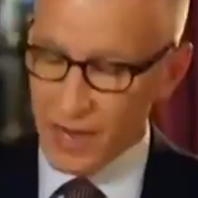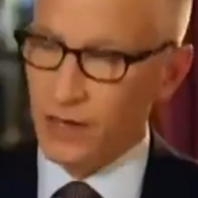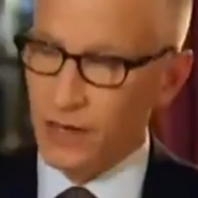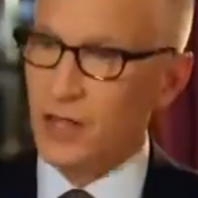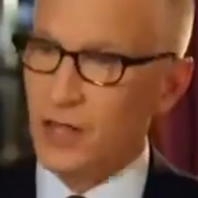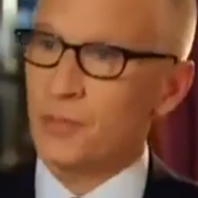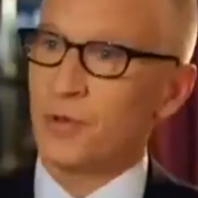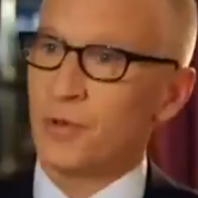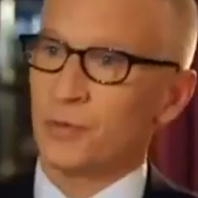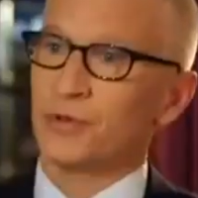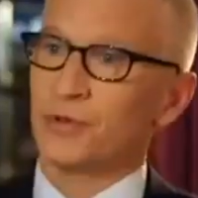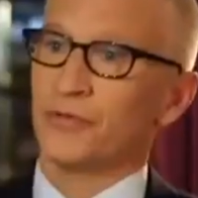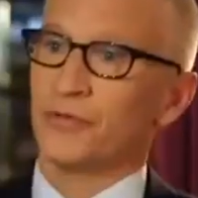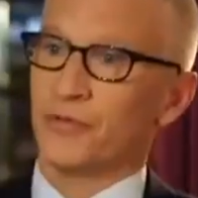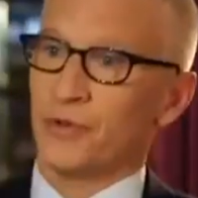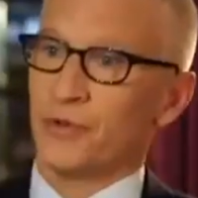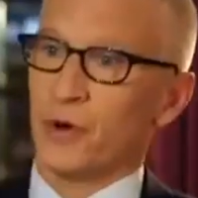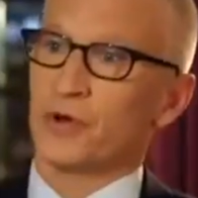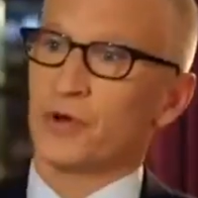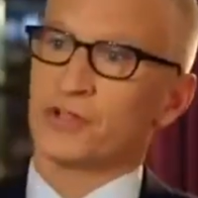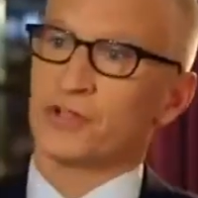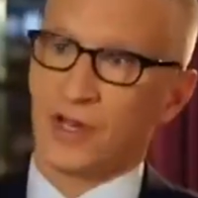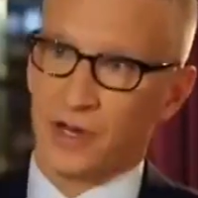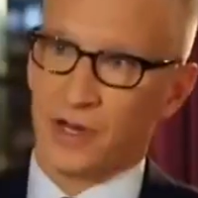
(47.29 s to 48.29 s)
a lot of people didn't
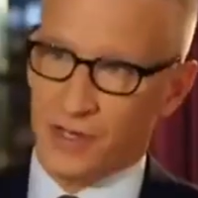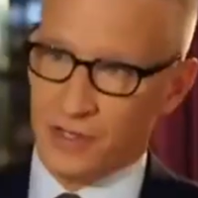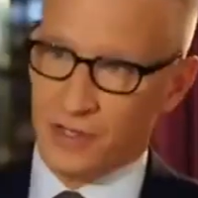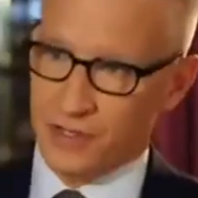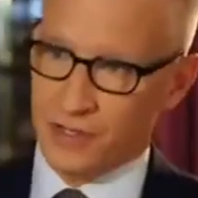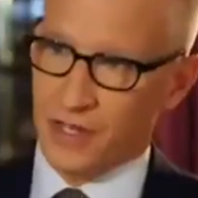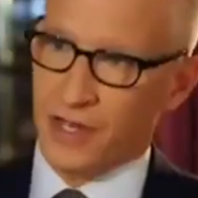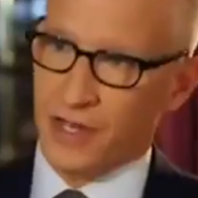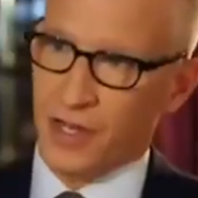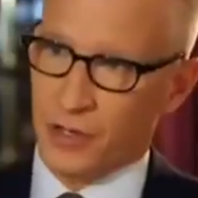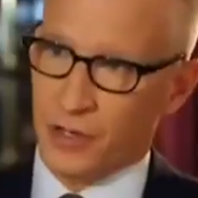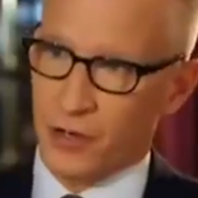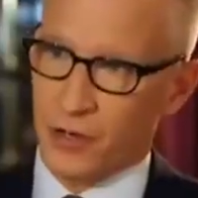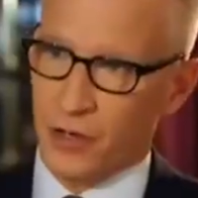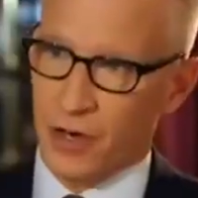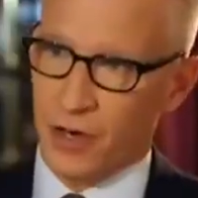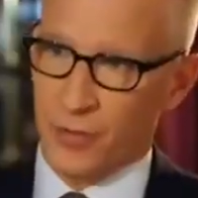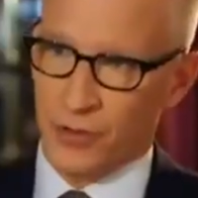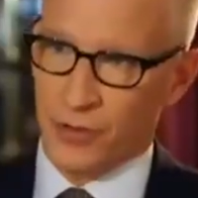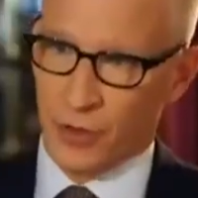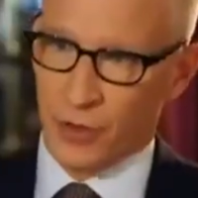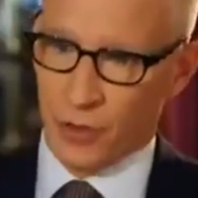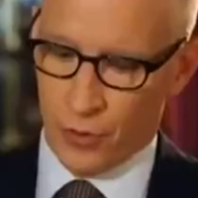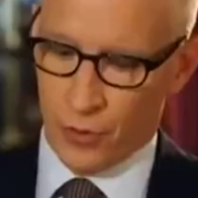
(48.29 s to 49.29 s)
focus on it because they got caught
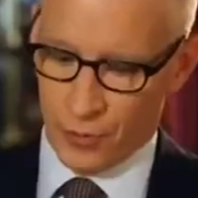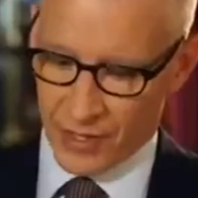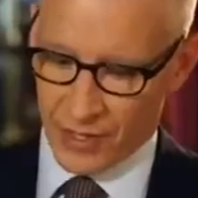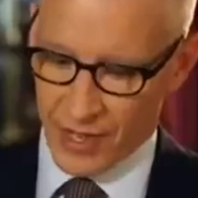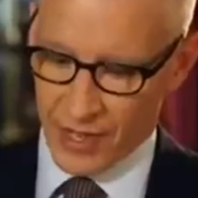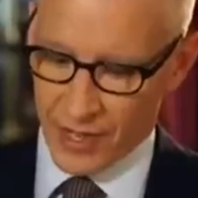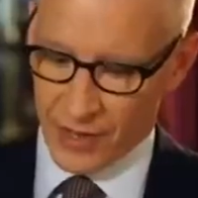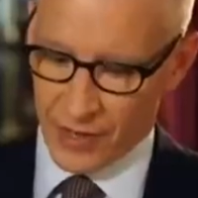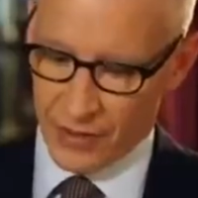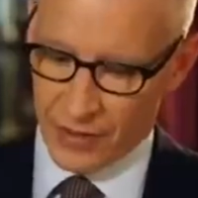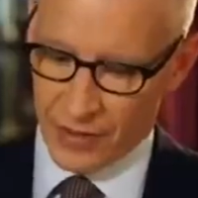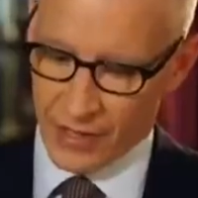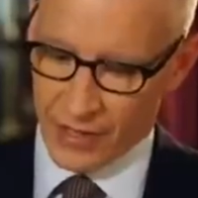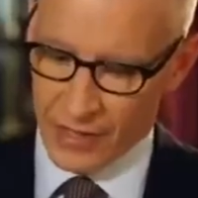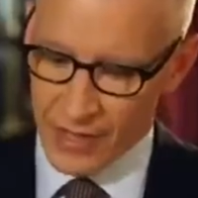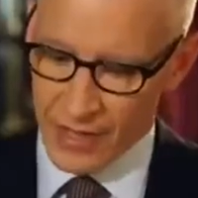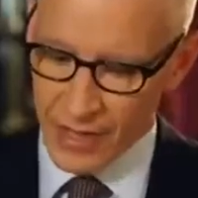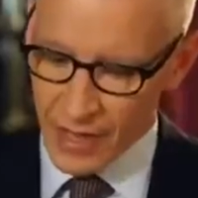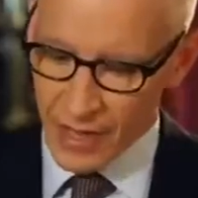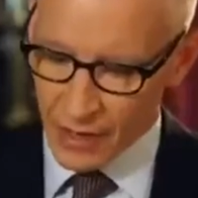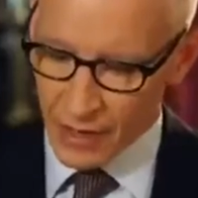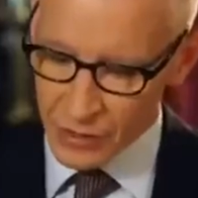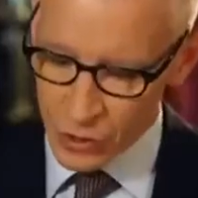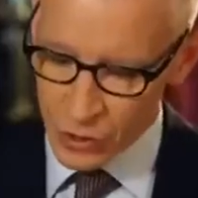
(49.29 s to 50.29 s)
up in the whole McCain thing.
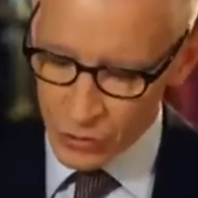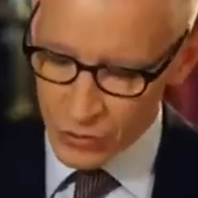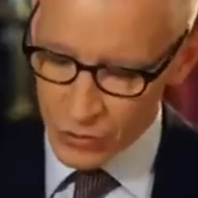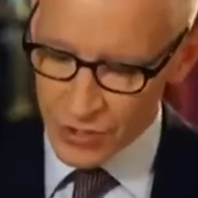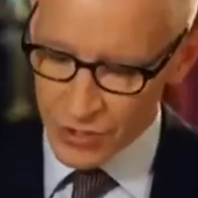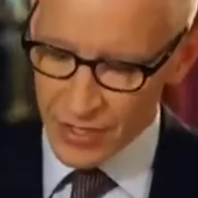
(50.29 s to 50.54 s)
You